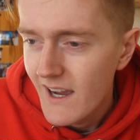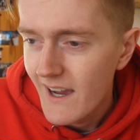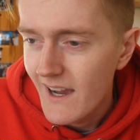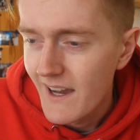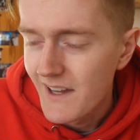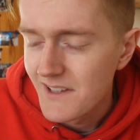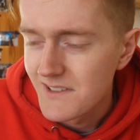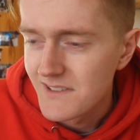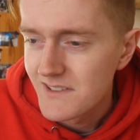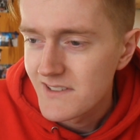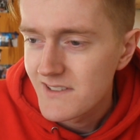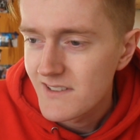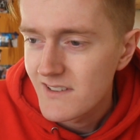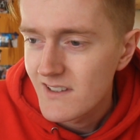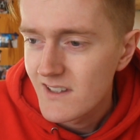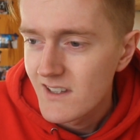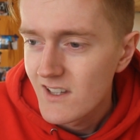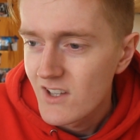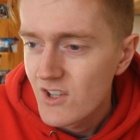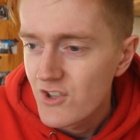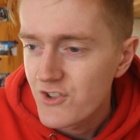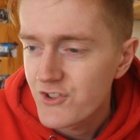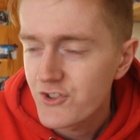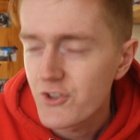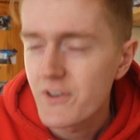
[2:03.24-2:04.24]
and
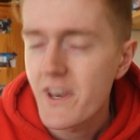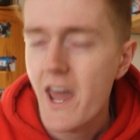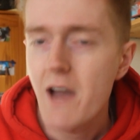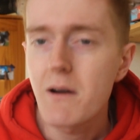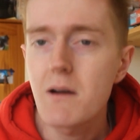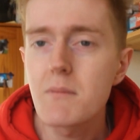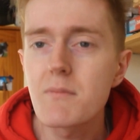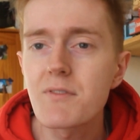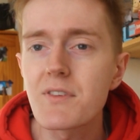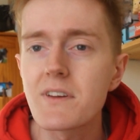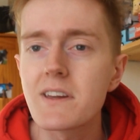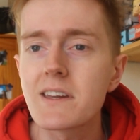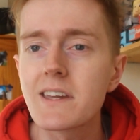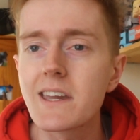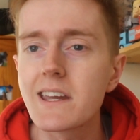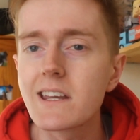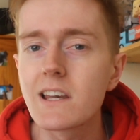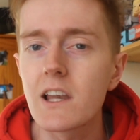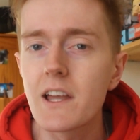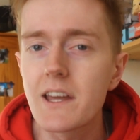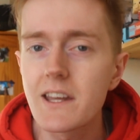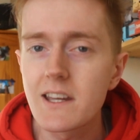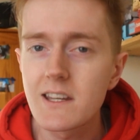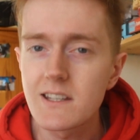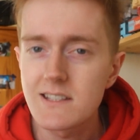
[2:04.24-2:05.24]
so now I'm thinking
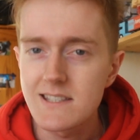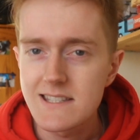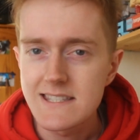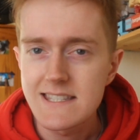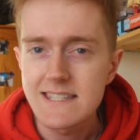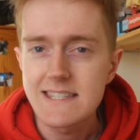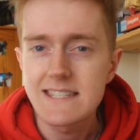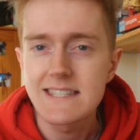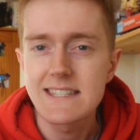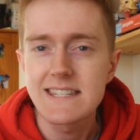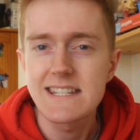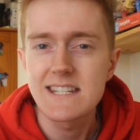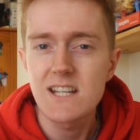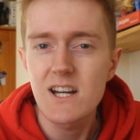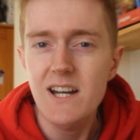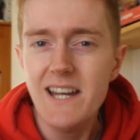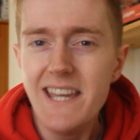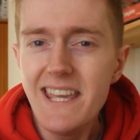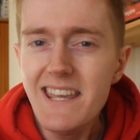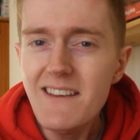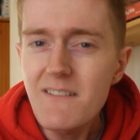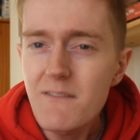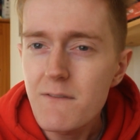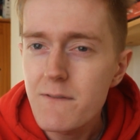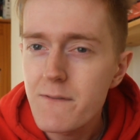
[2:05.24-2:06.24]
like, did
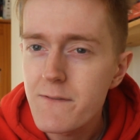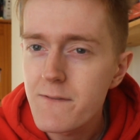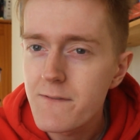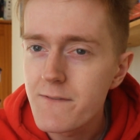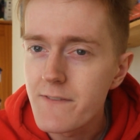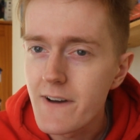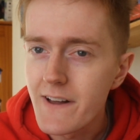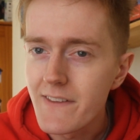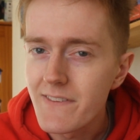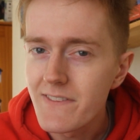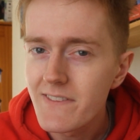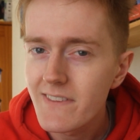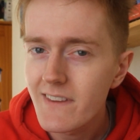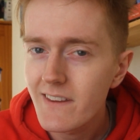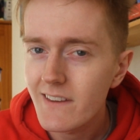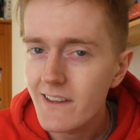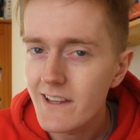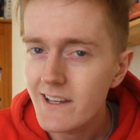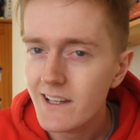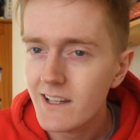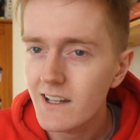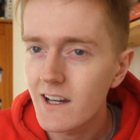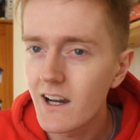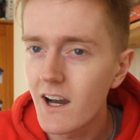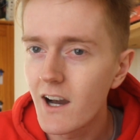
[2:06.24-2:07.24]
I invent
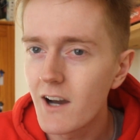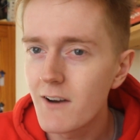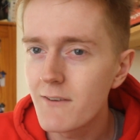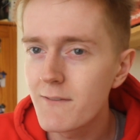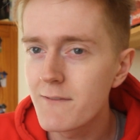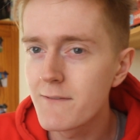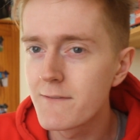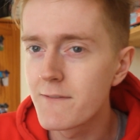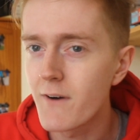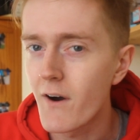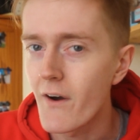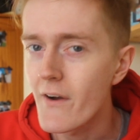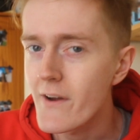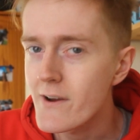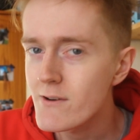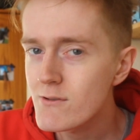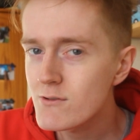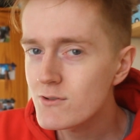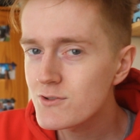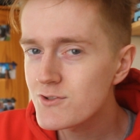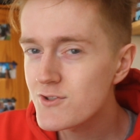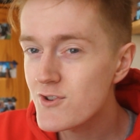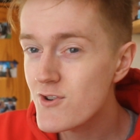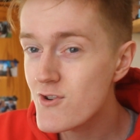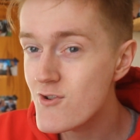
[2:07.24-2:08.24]
like a
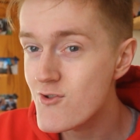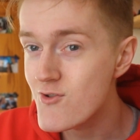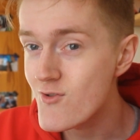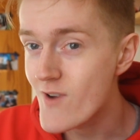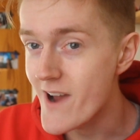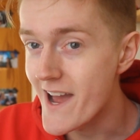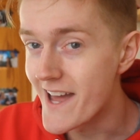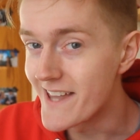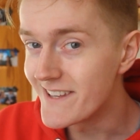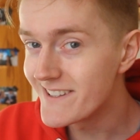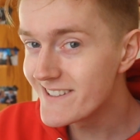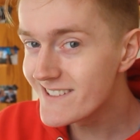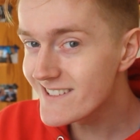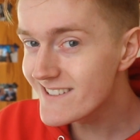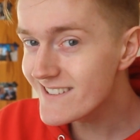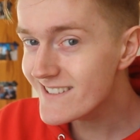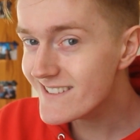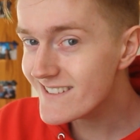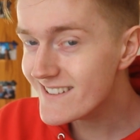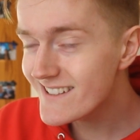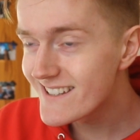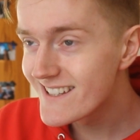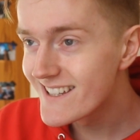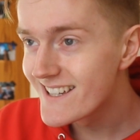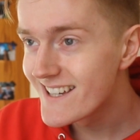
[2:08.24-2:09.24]
viral trend?
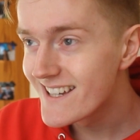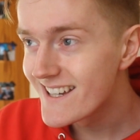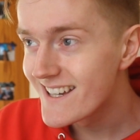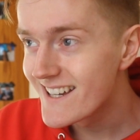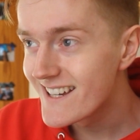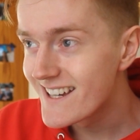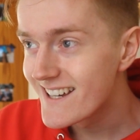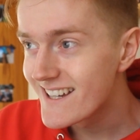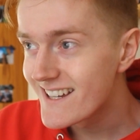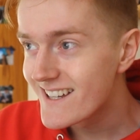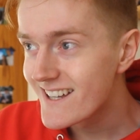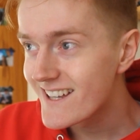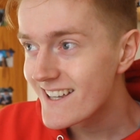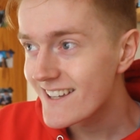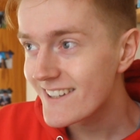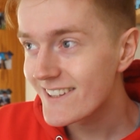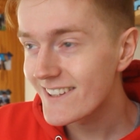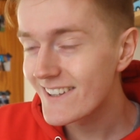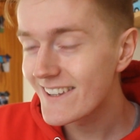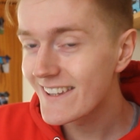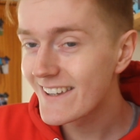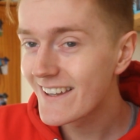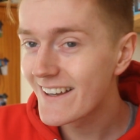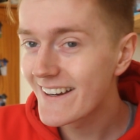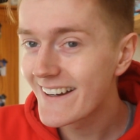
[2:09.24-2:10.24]

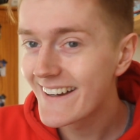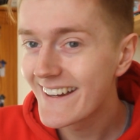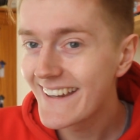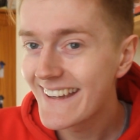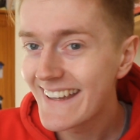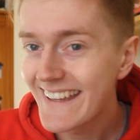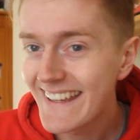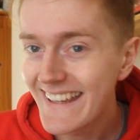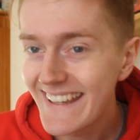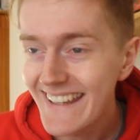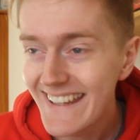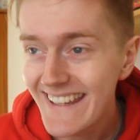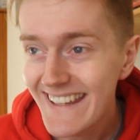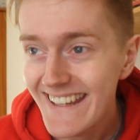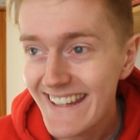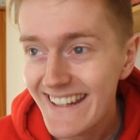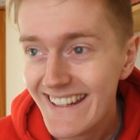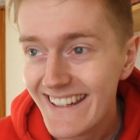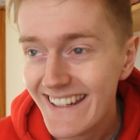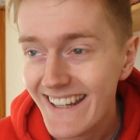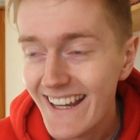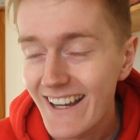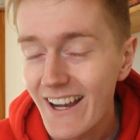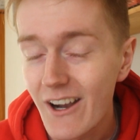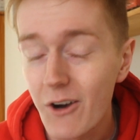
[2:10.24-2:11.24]

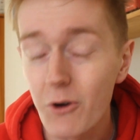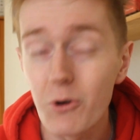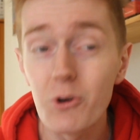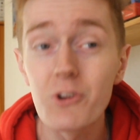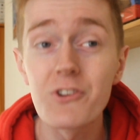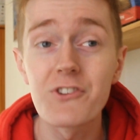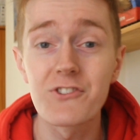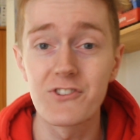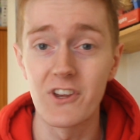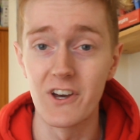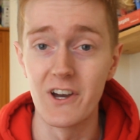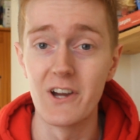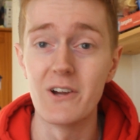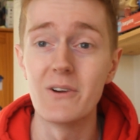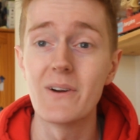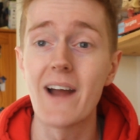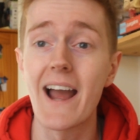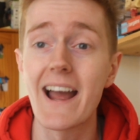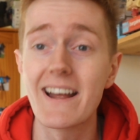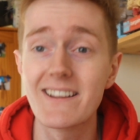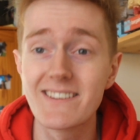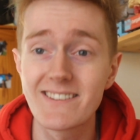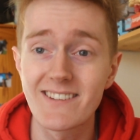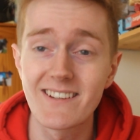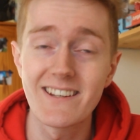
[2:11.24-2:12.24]
Like, also
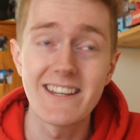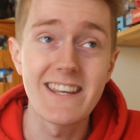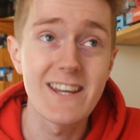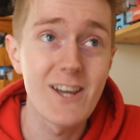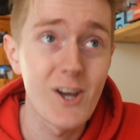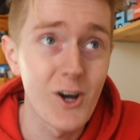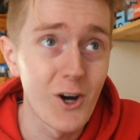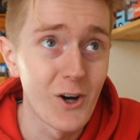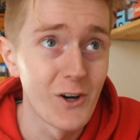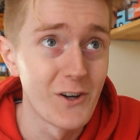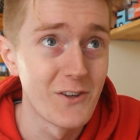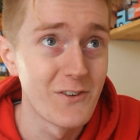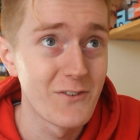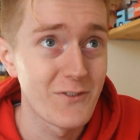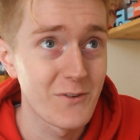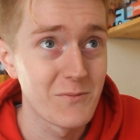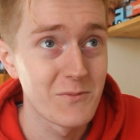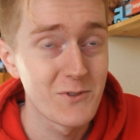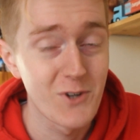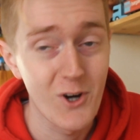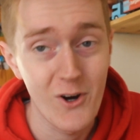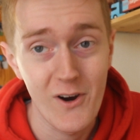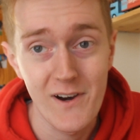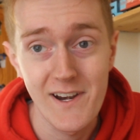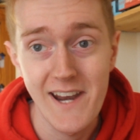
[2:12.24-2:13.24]
Anthony Cotton from
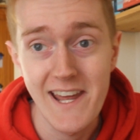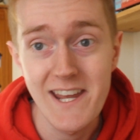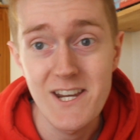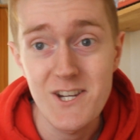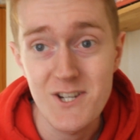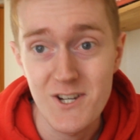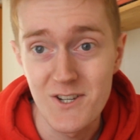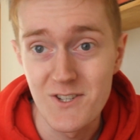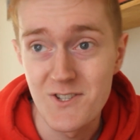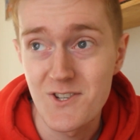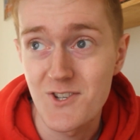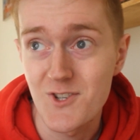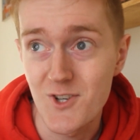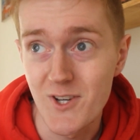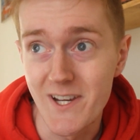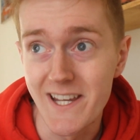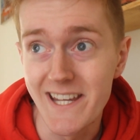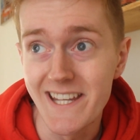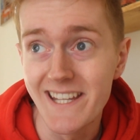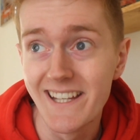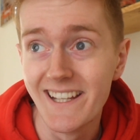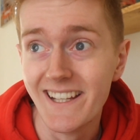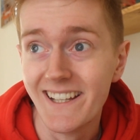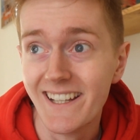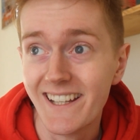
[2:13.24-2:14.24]
Coronation
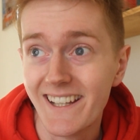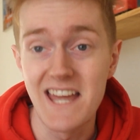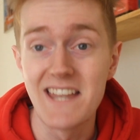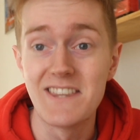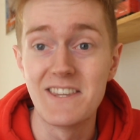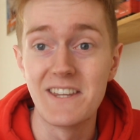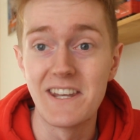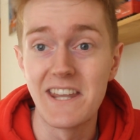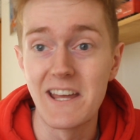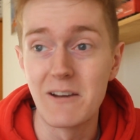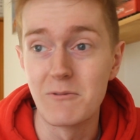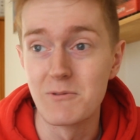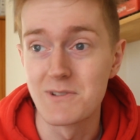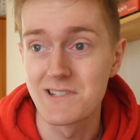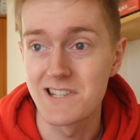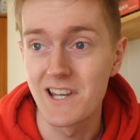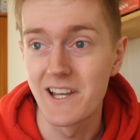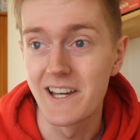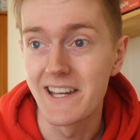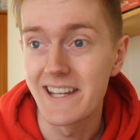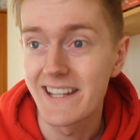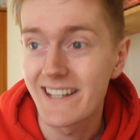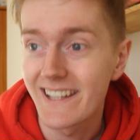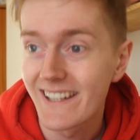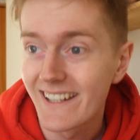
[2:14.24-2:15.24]
Street said that it was
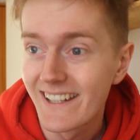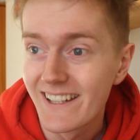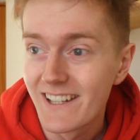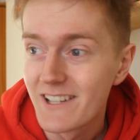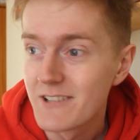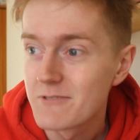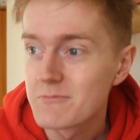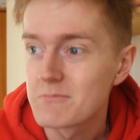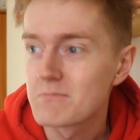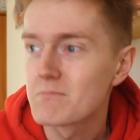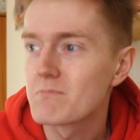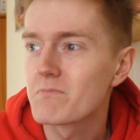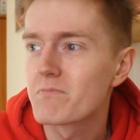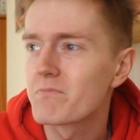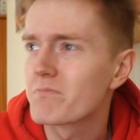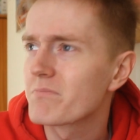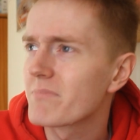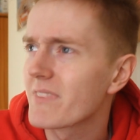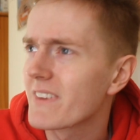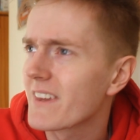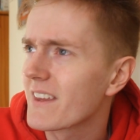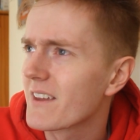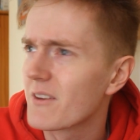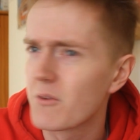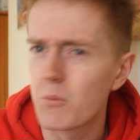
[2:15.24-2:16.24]
like
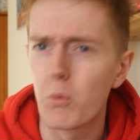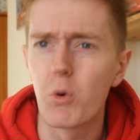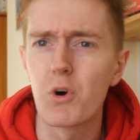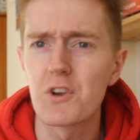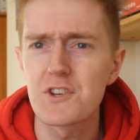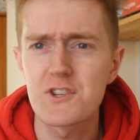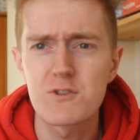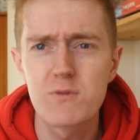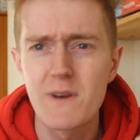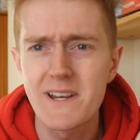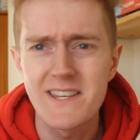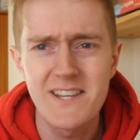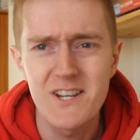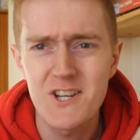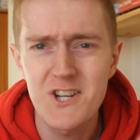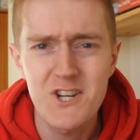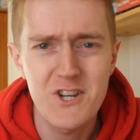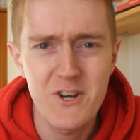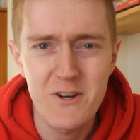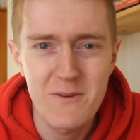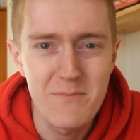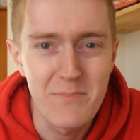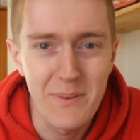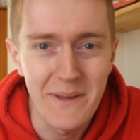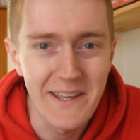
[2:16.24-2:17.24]
what Twitter
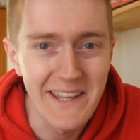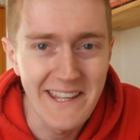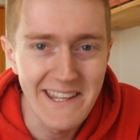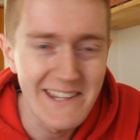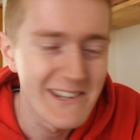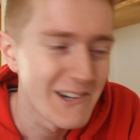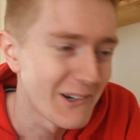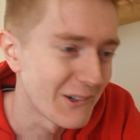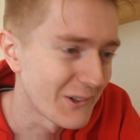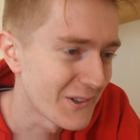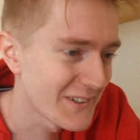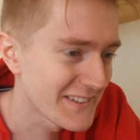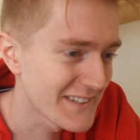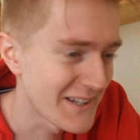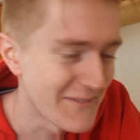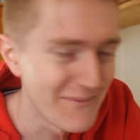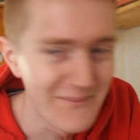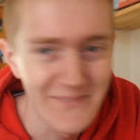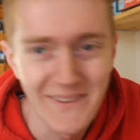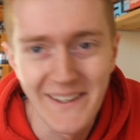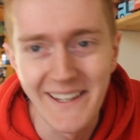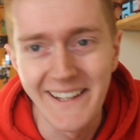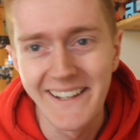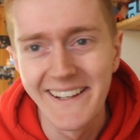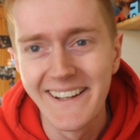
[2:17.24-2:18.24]
should be or
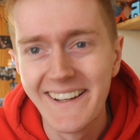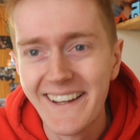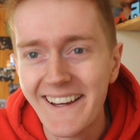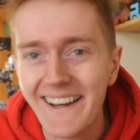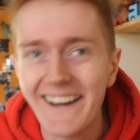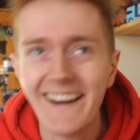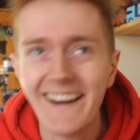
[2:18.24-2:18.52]
something.